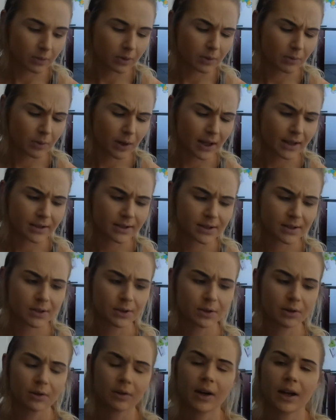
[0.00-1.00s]
We went
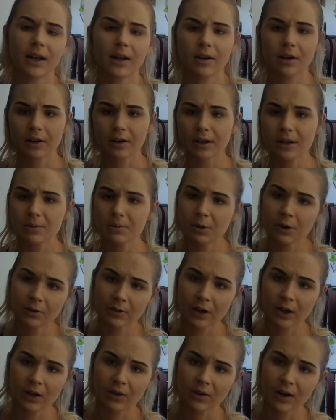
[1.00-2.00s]
to an early
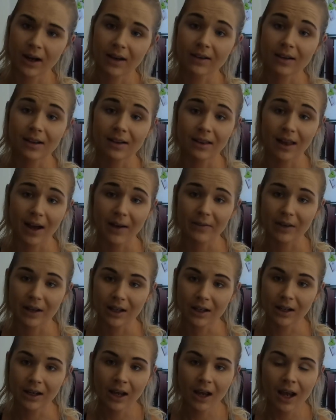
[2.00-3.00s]
movie around
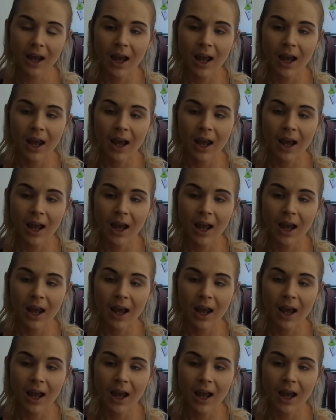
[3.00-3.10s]
11,